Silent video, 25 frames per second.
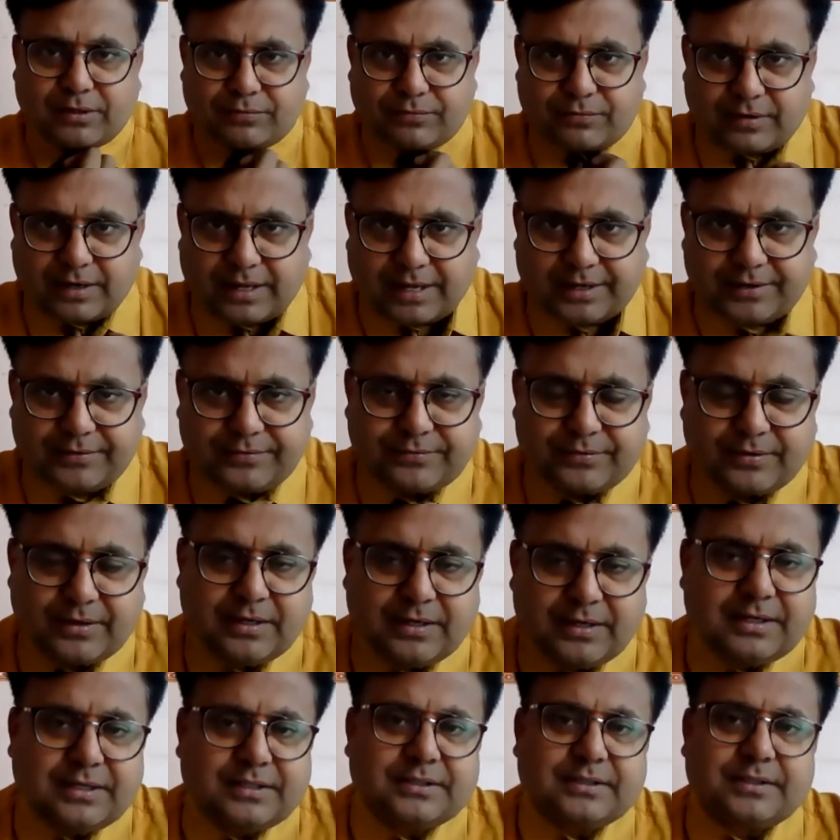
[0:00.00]
of life,
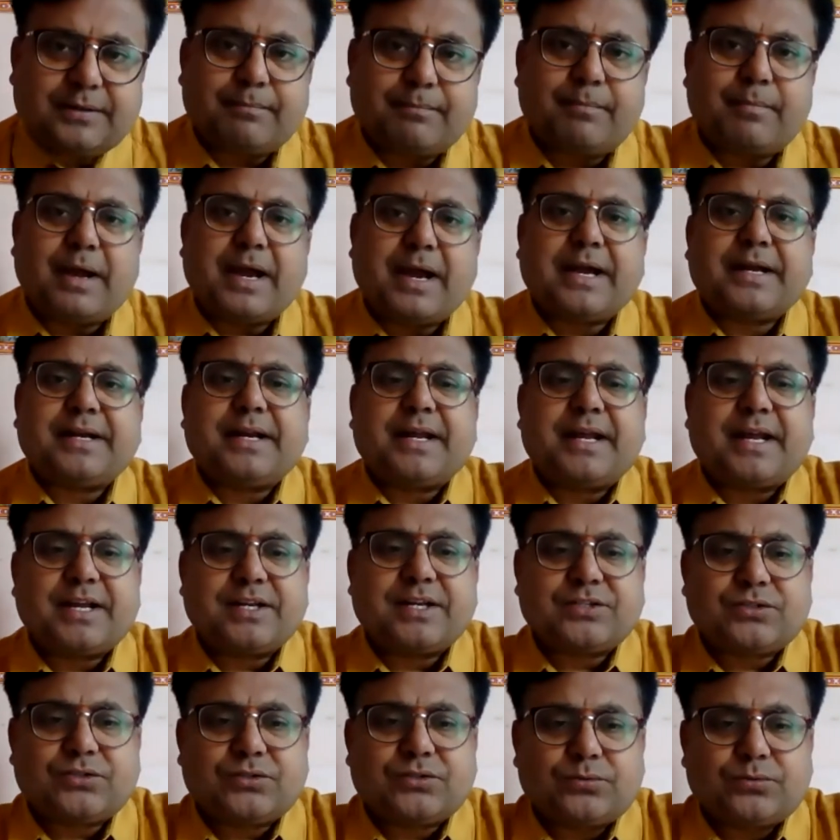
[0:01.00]
the man
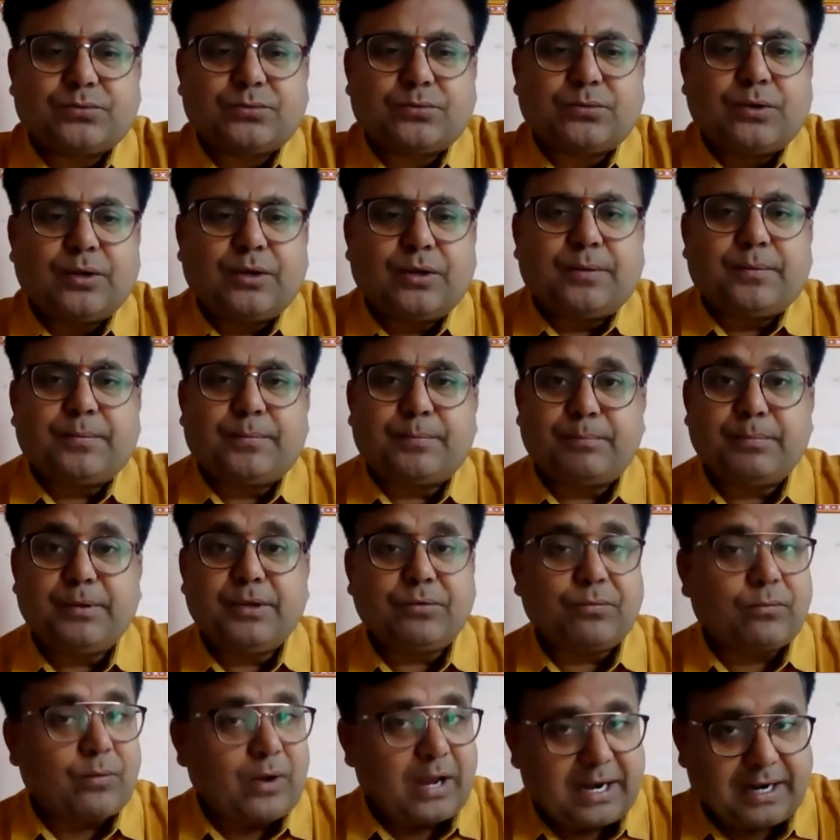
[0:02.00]
has to
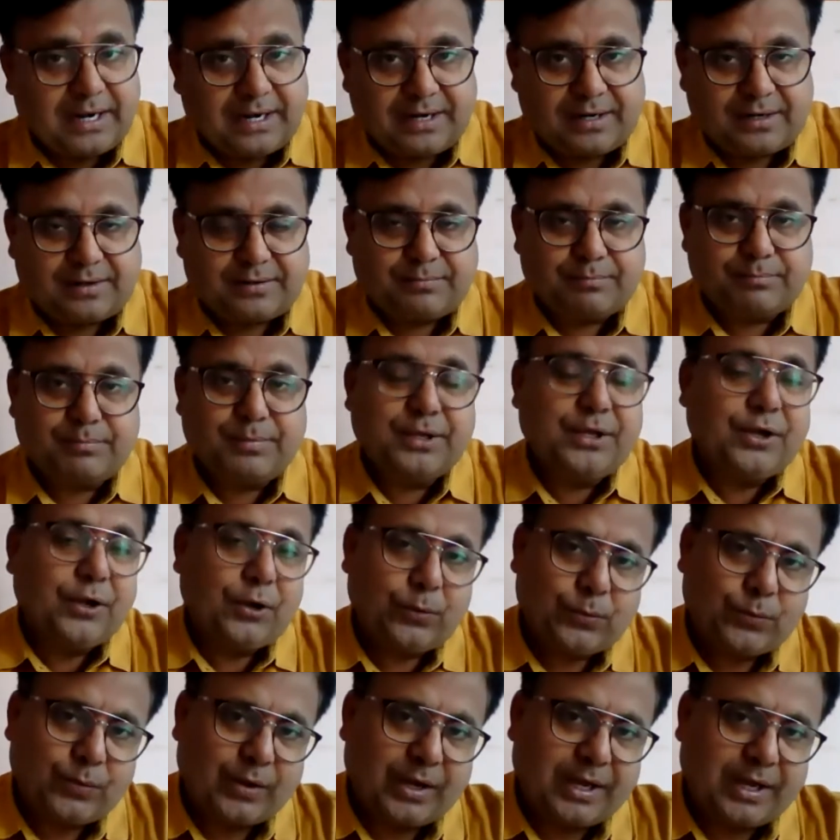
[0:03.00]
be well,
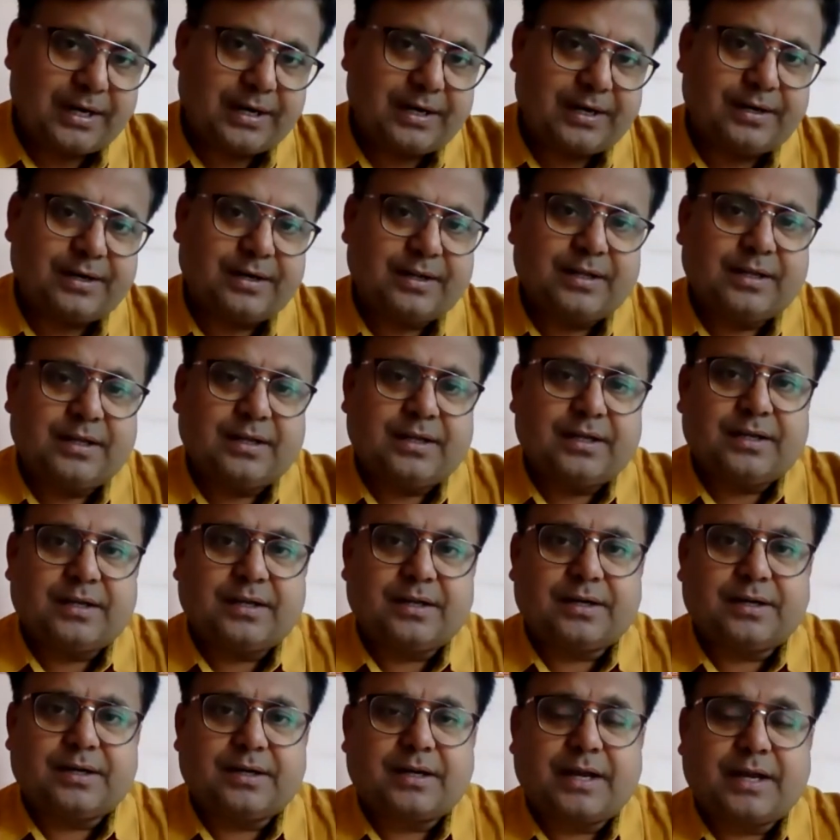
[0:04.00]
behave
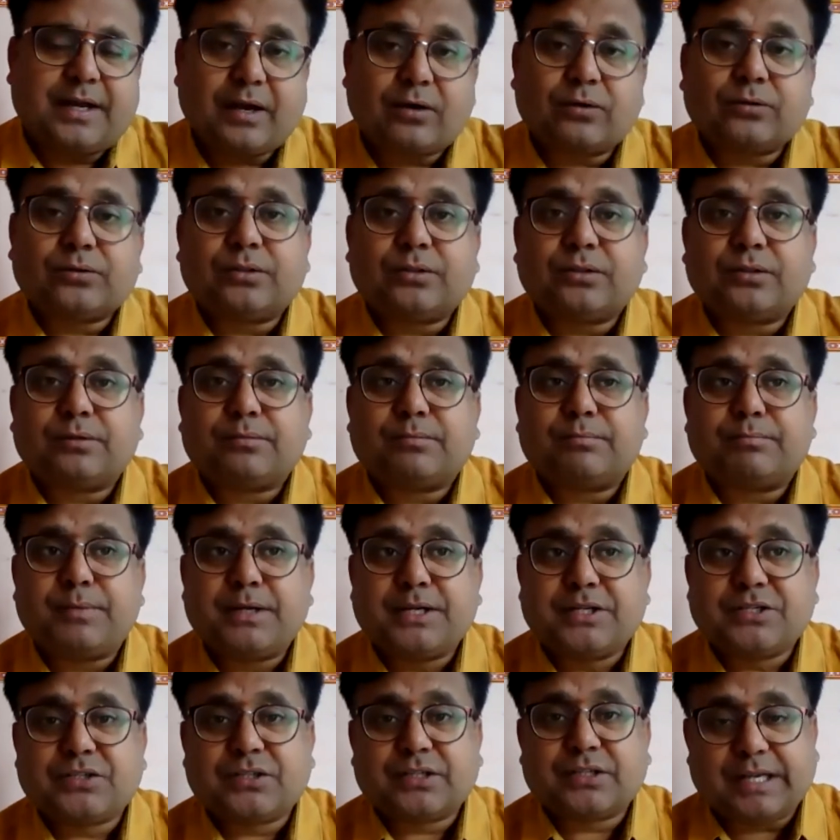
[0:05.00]
well, have the
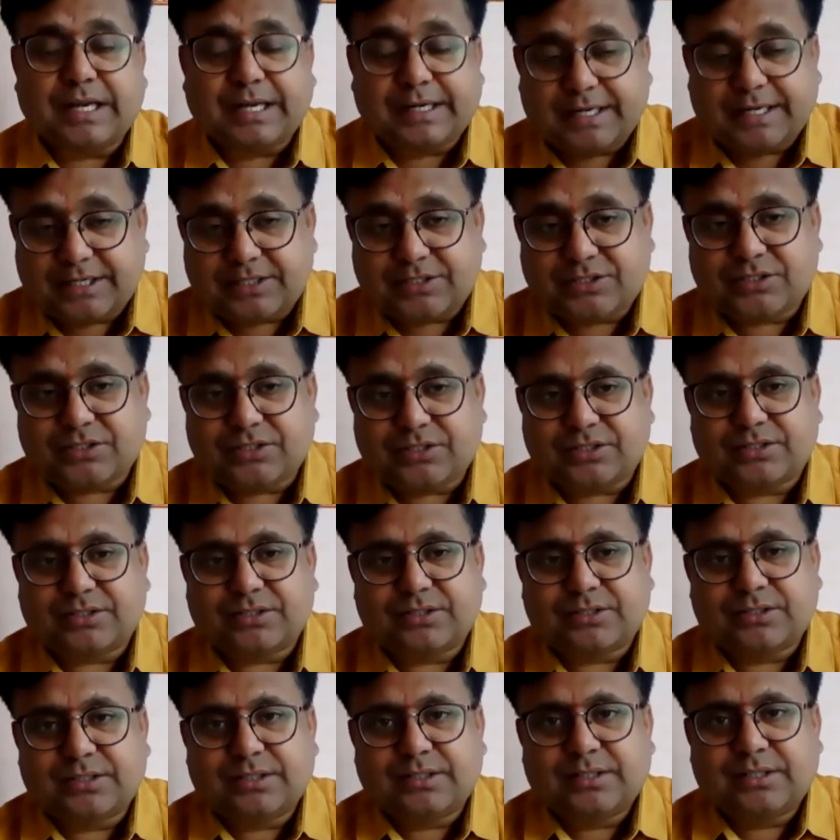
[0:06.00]
best character,
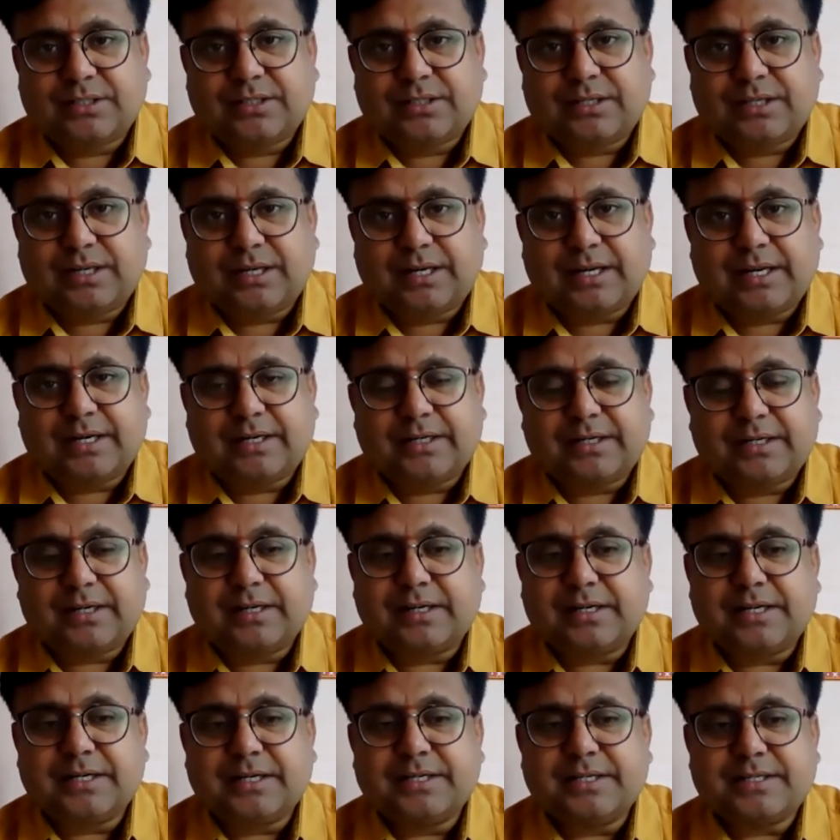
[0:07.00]
and
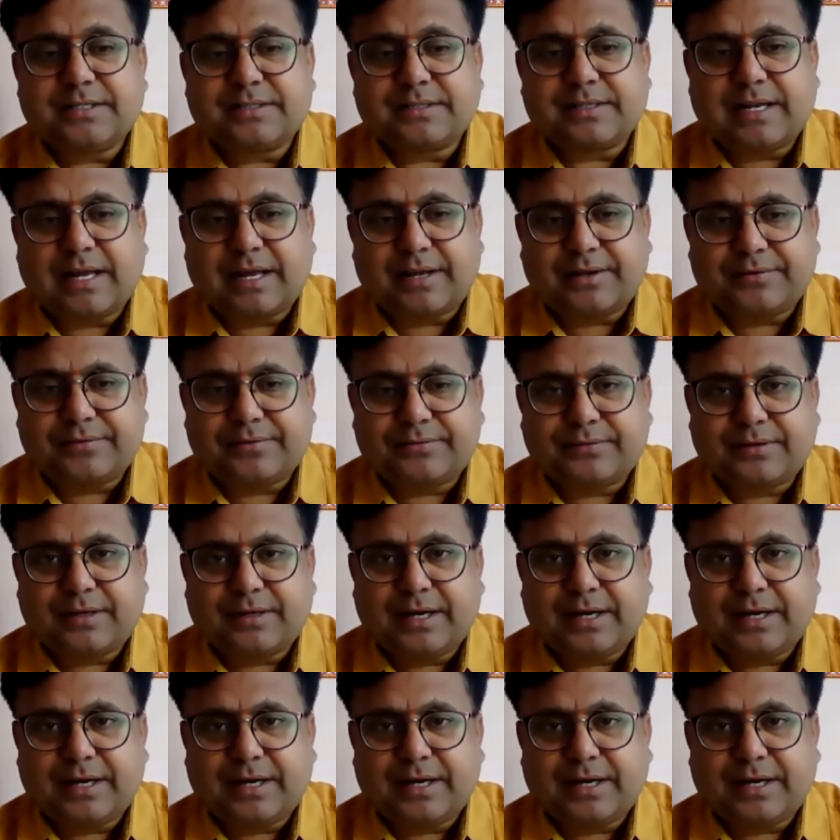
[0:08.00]
lead his life.